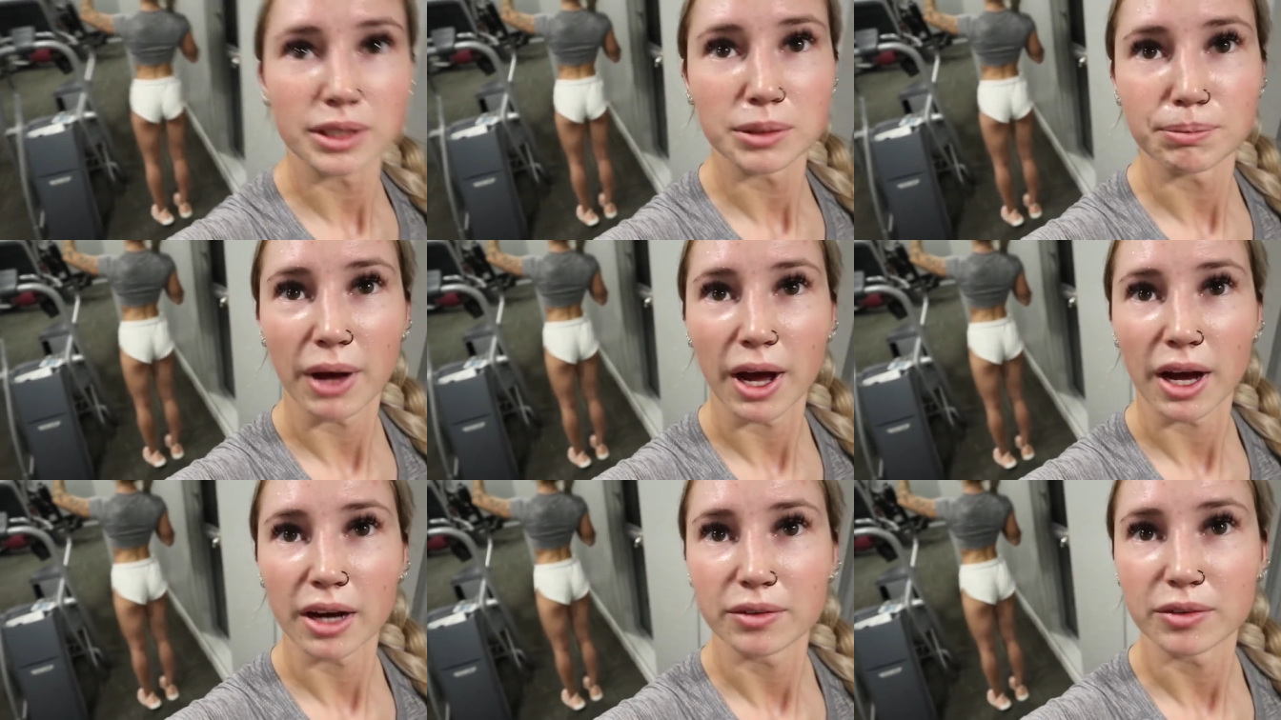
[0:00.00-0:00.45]

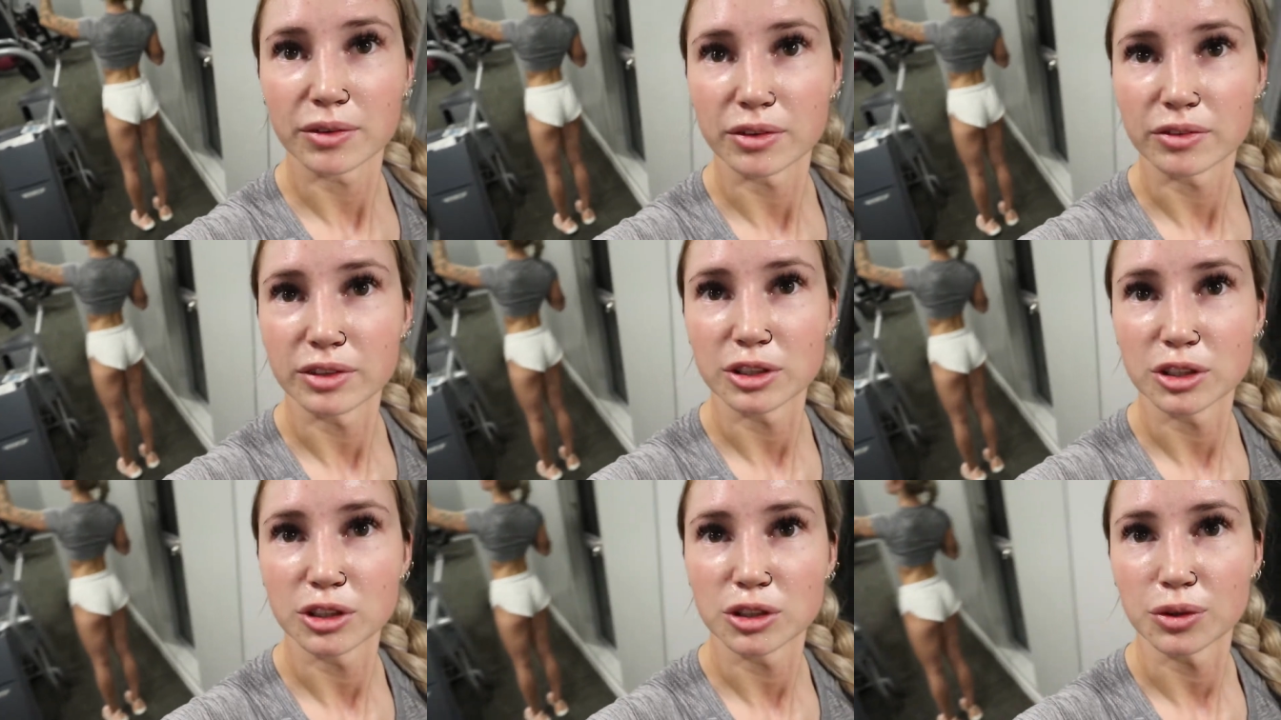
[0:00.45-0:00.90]
back of
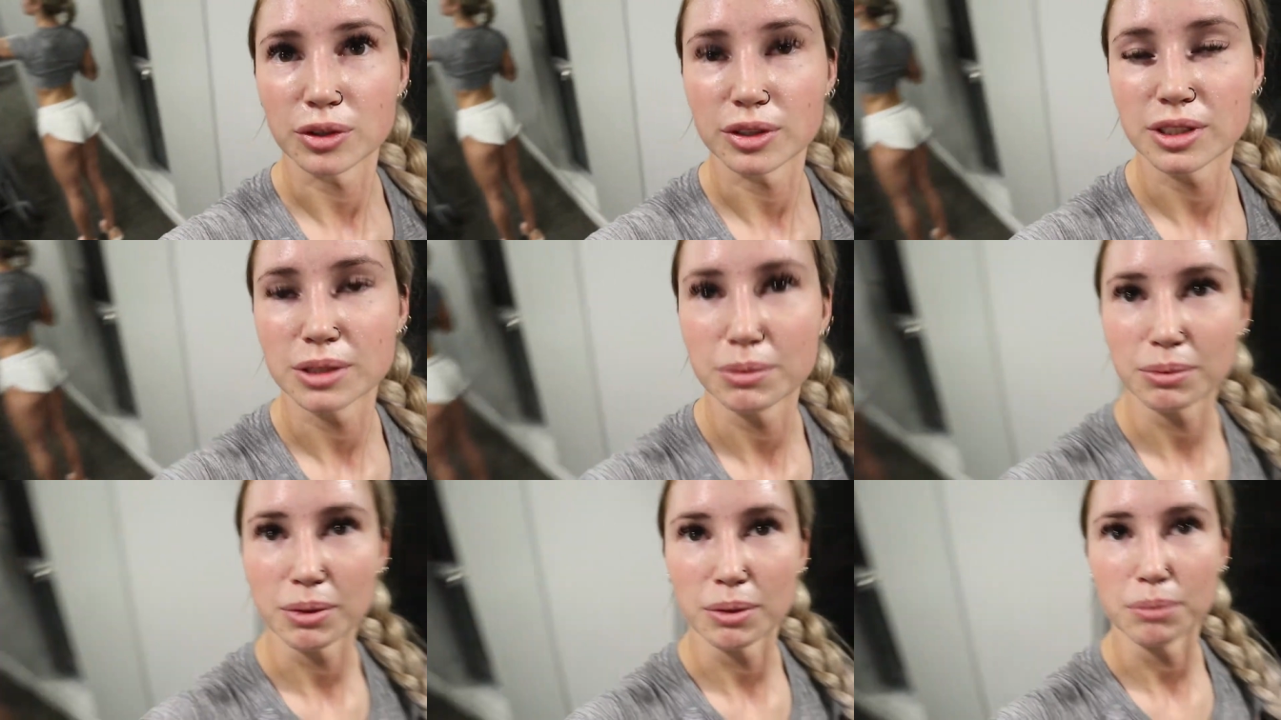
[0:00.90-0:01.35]
these
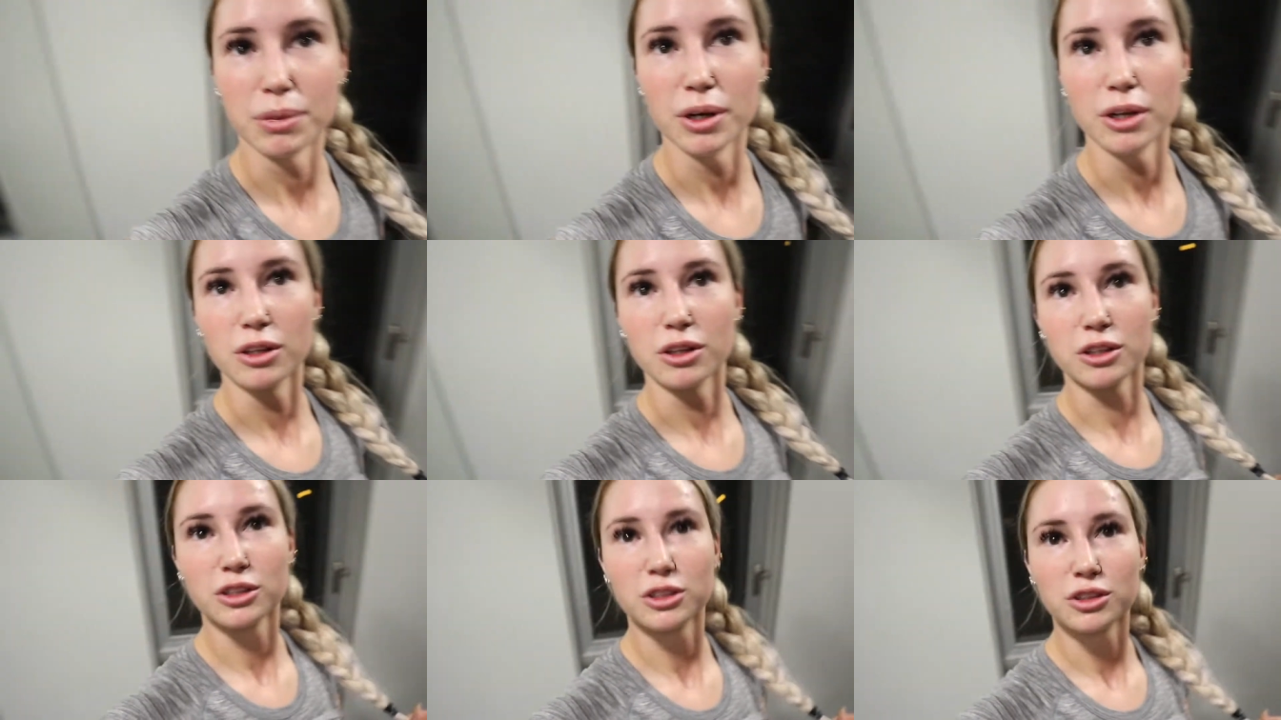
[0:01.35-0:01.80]
shorts. My
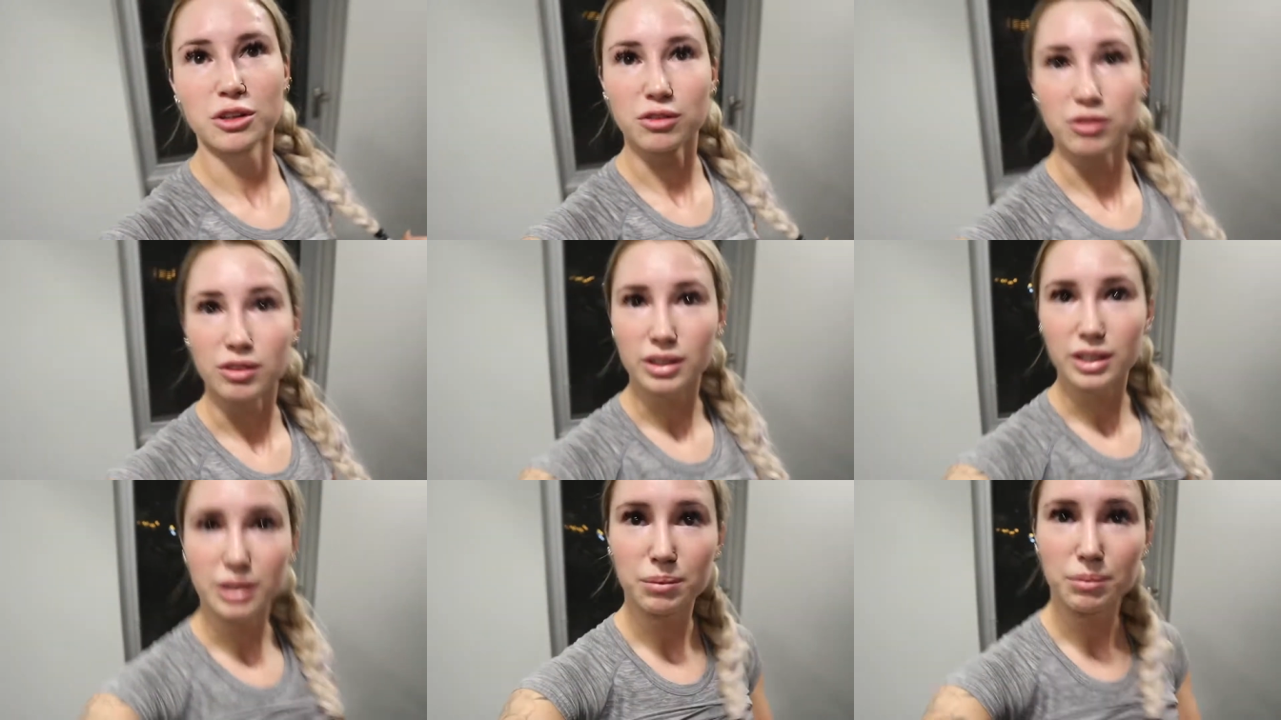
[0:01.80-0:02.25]
butt looks so
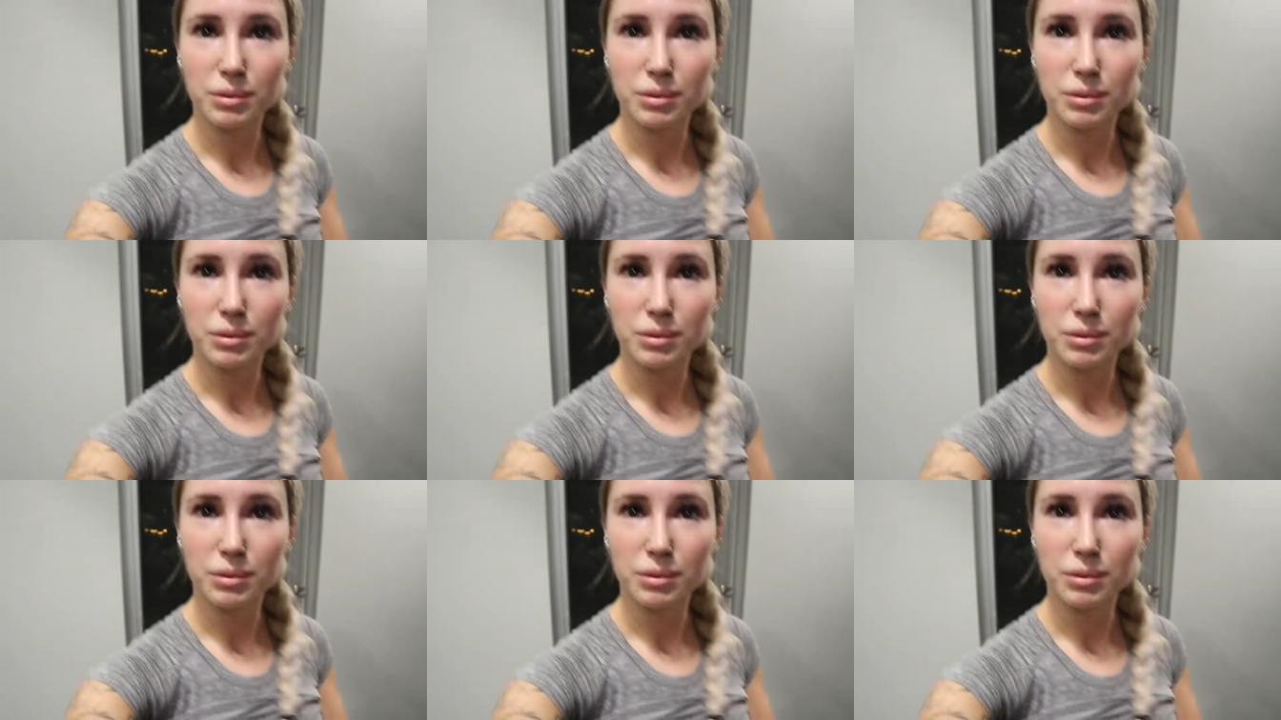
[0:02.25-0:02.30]
funny,